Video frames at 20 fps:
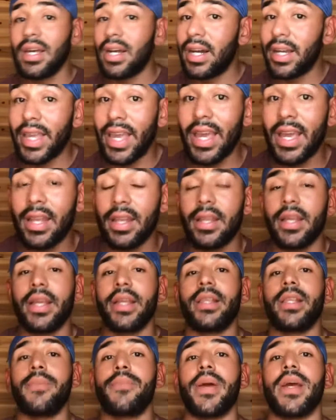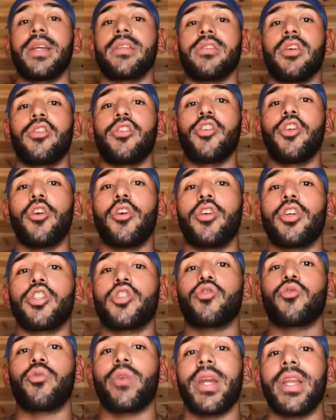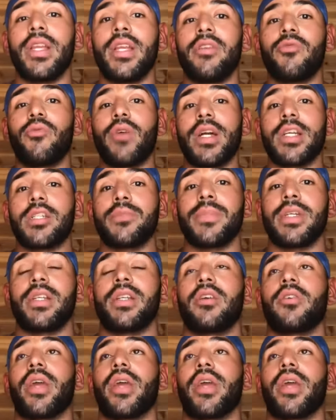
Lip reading: Again, it depends on your training regimen.